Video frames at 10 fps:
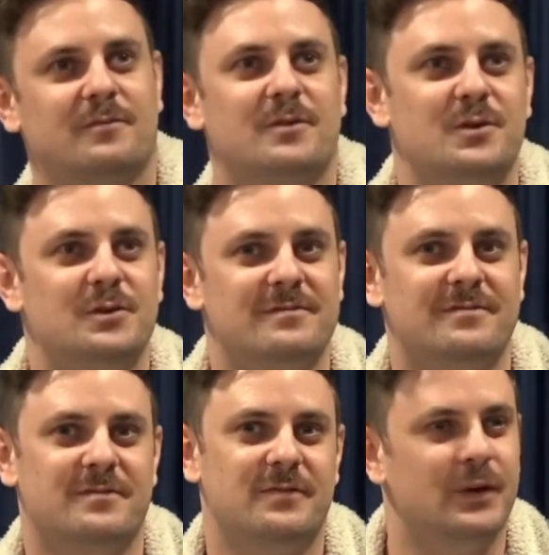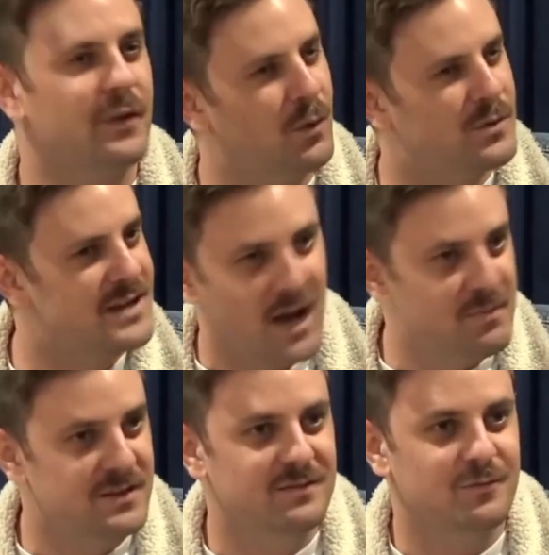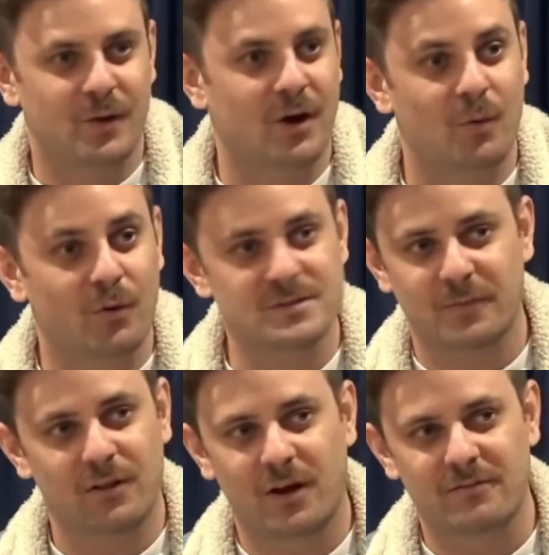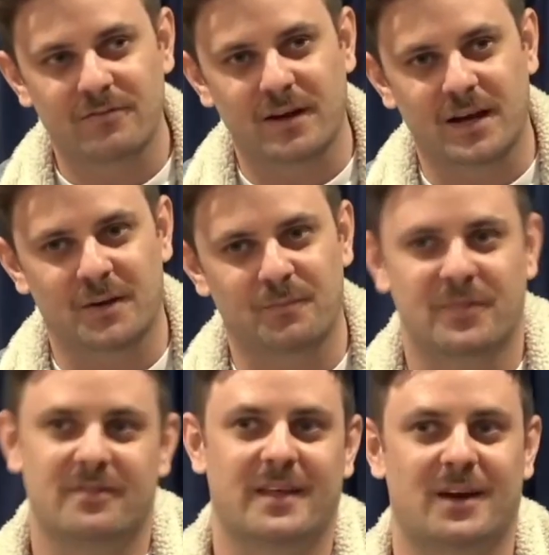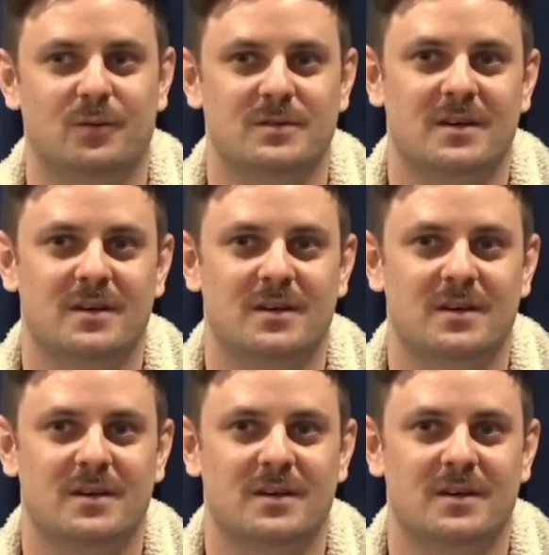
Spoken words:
could feel that I wasn't happy where I was in my life, that I was